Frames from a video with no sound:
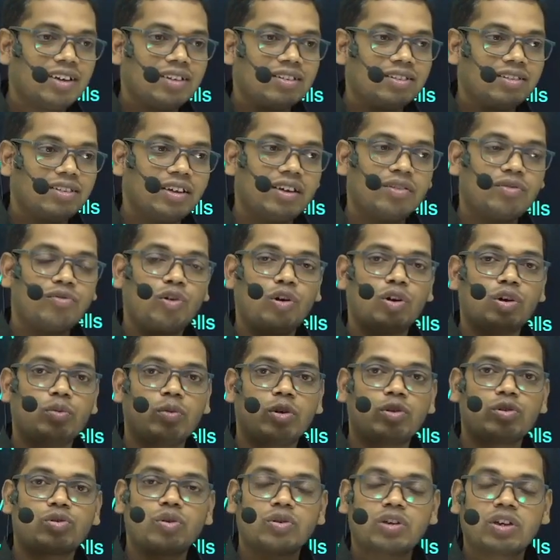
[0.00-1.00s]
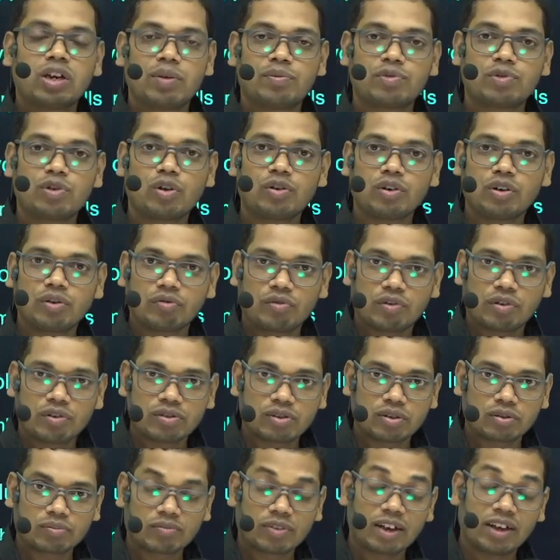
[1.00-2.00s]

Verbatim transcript: their volume also keeps on increasing,